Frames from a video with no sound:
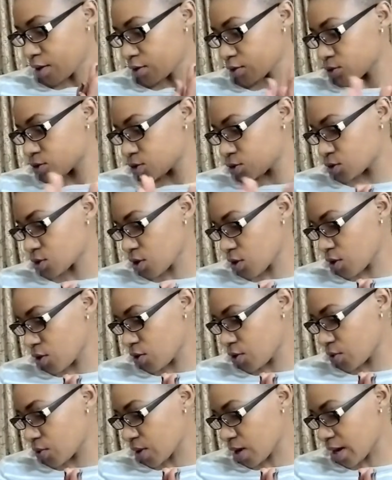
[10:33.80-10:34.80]

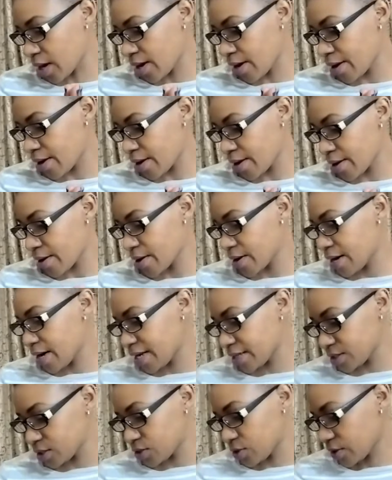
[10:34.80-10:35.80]
so
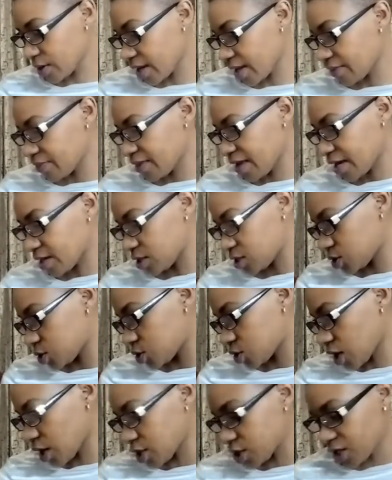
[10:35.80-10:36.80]
let's look at that.
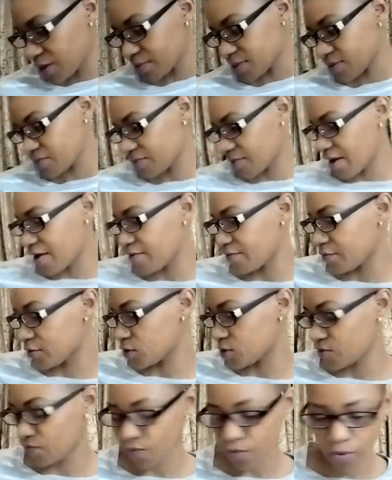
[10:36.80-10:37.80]
John chapter 5,
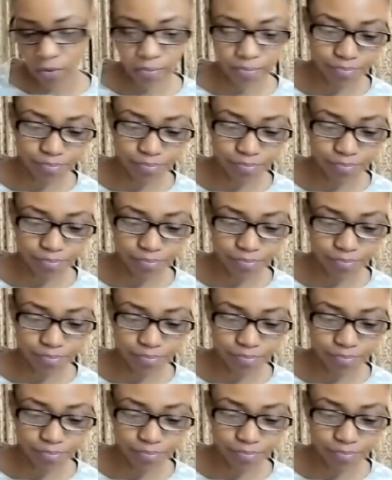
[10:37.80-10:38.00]
verse 4.